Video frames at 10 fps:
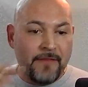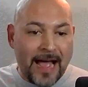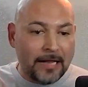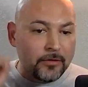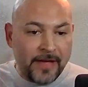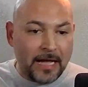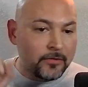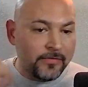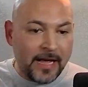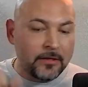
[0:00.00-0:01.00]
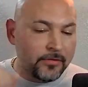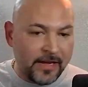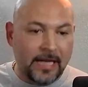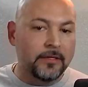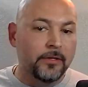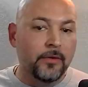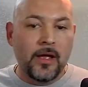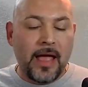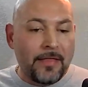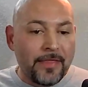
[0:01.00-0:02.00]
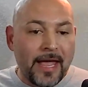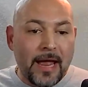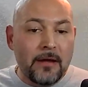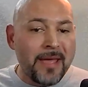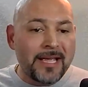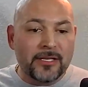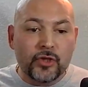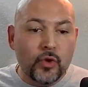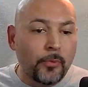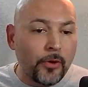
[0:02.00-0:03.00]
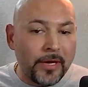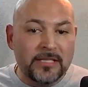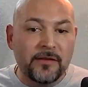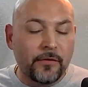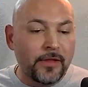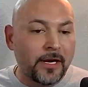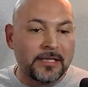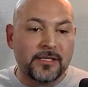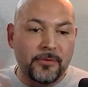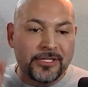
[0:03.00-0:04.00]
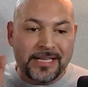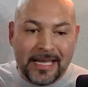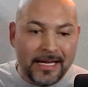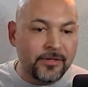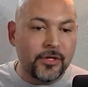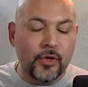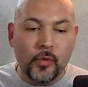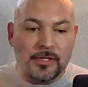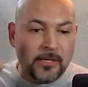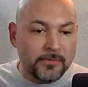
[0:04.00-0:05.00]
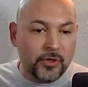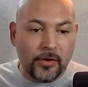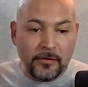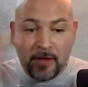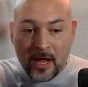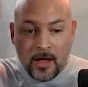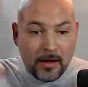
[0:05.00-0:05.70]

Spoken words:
Value. And then make it super easy for the customer to get to you with some sort of,